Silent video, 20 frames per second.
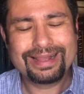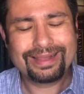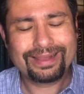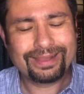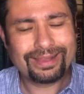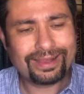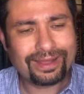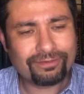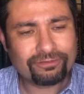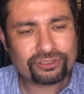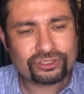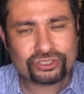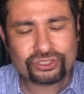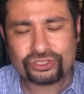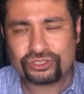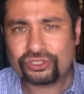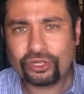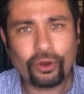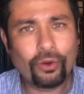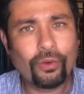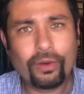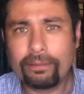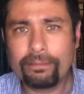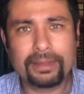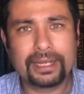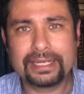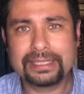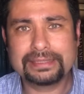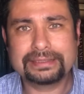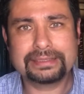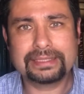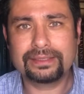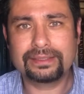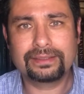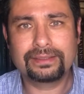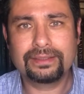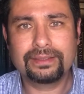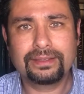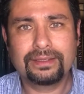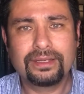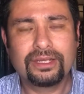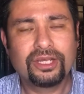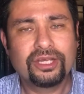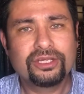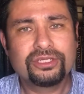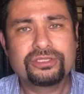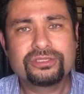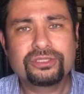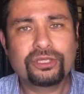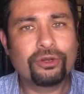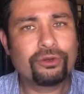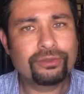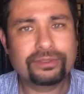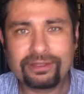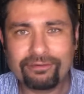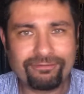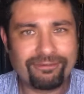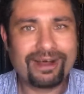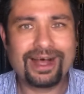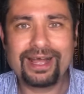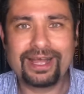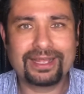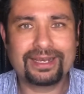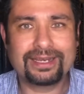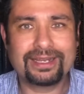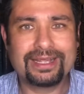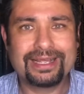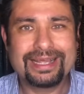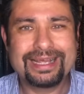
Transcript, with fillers: Love so amazing, so divine,